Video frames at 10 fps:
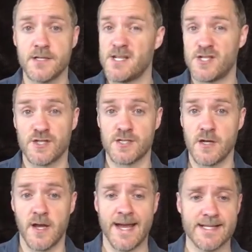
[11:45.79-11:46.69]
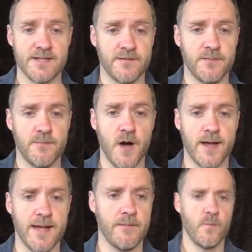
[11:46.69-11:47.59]
It's just not an active
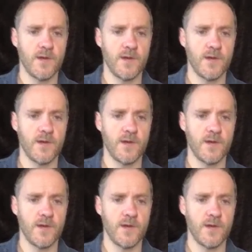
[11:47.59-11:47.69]
market. We